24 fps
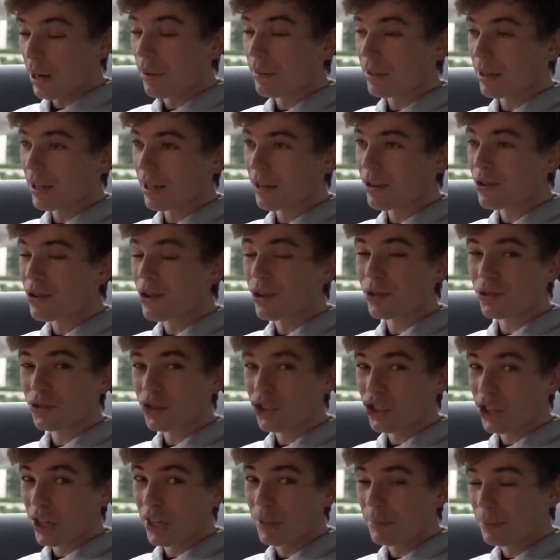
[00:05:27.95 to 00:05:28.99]
I mean, they're not
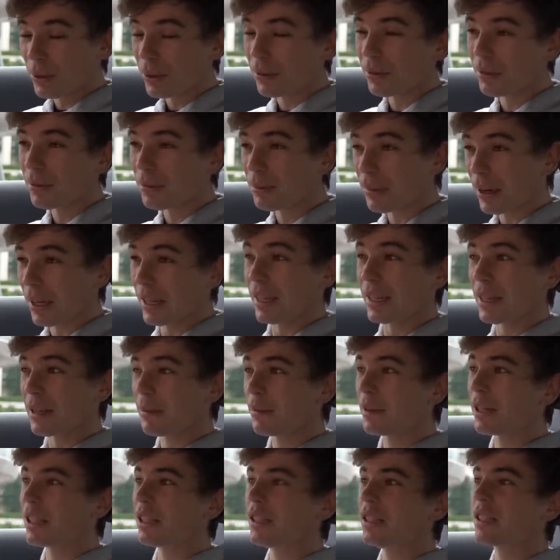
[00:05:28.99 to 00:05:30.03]
cheap by any
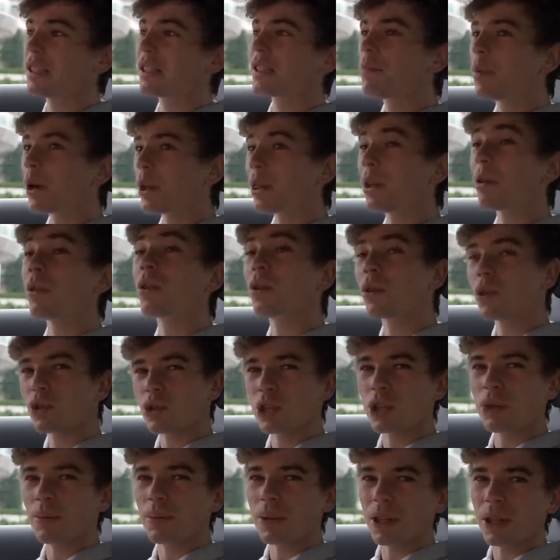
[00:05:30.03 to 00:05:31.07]
means, but they're a lot
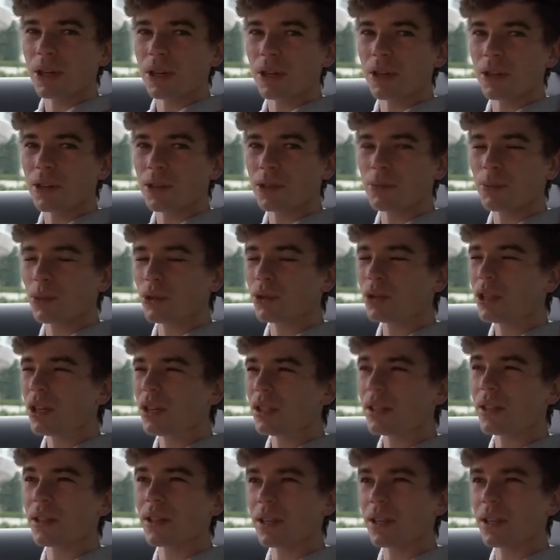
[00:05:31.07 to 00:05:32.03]
cheaper than other sports cars.